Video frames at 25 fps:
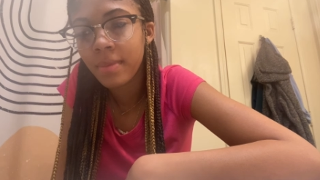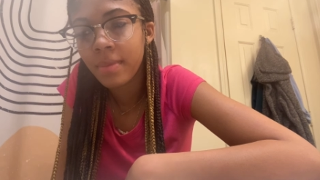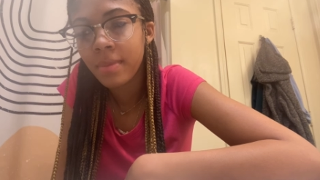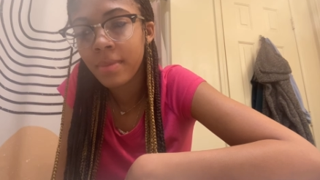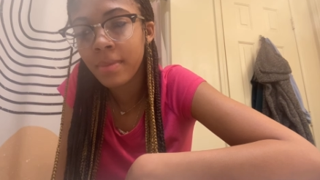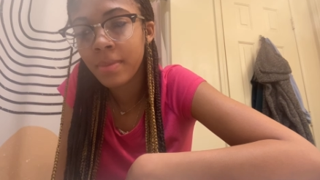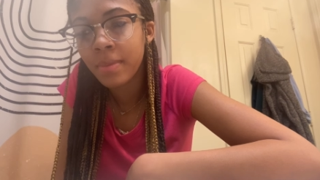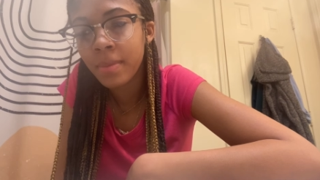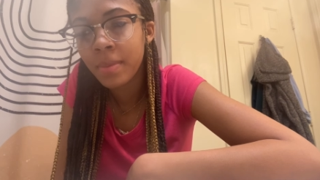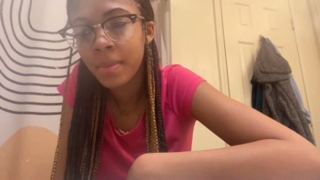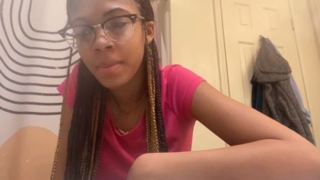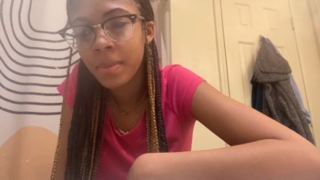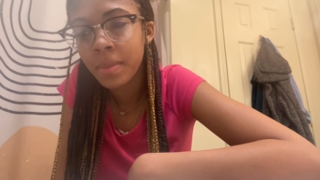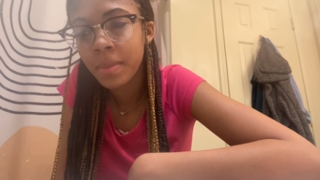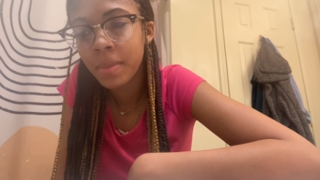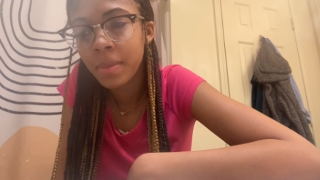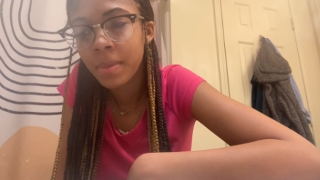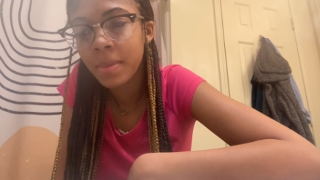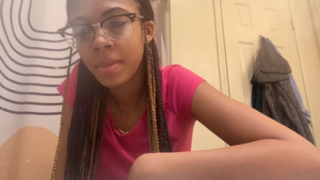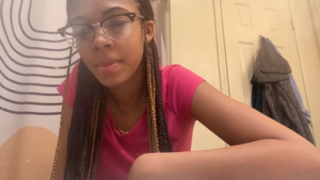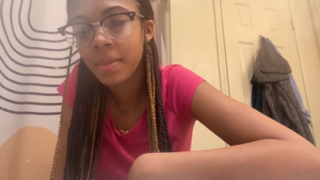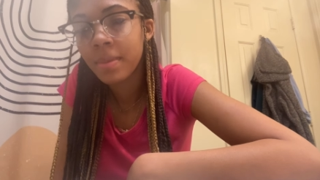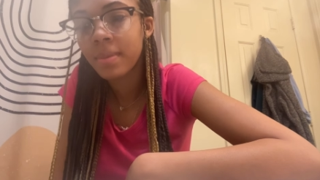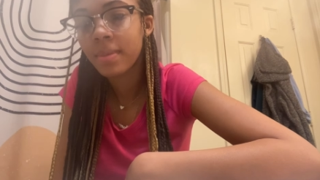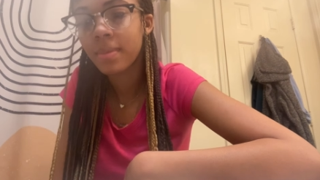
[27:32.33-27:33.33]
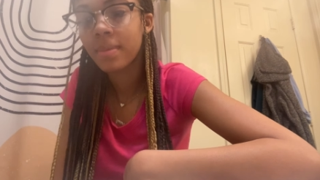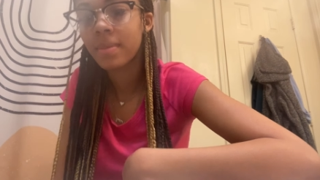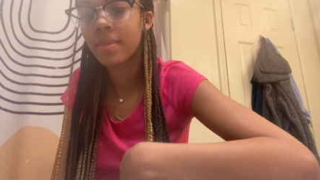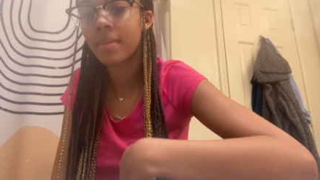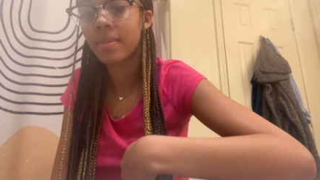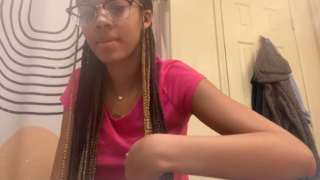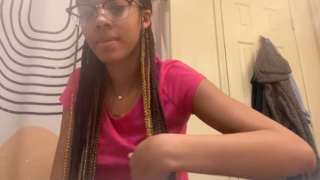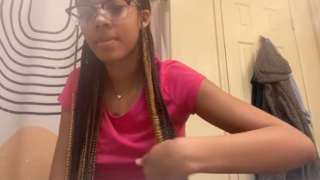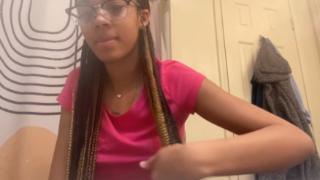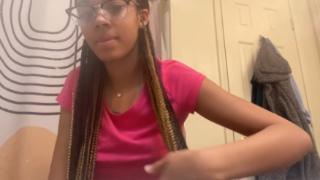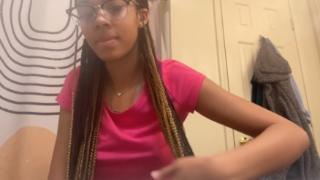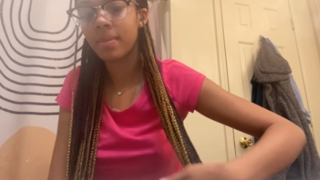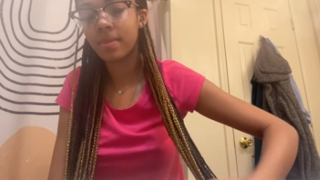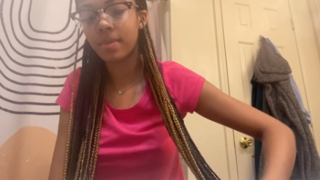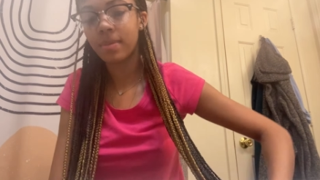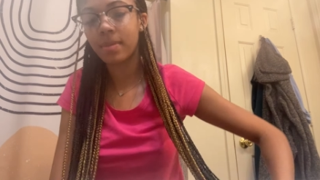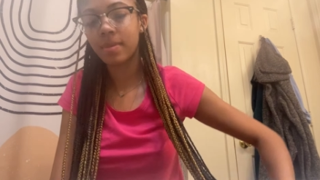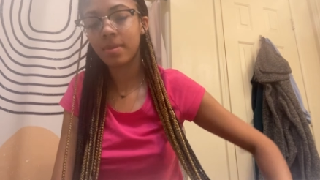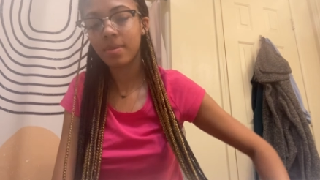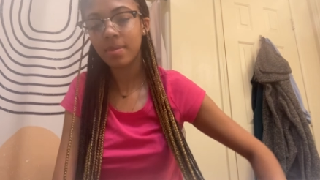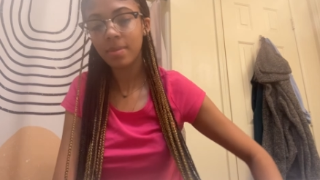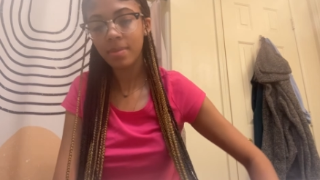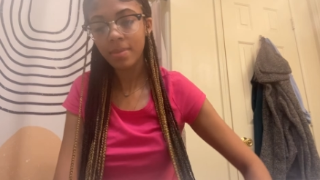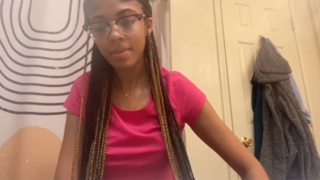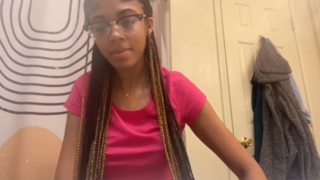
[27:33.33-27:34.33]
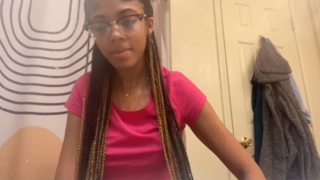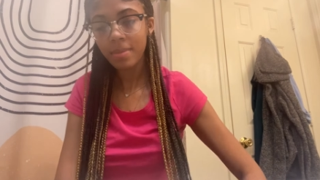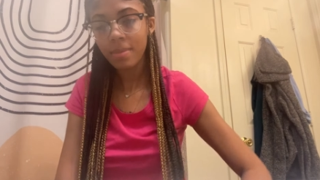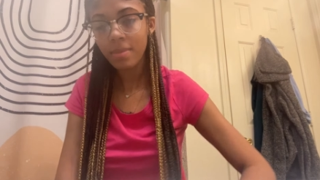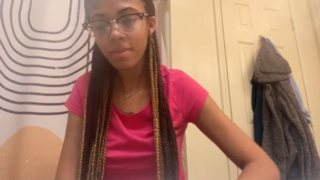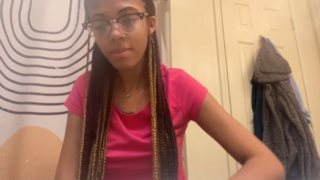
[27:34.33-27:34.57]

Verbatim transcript: Yeah. Hmm? Don't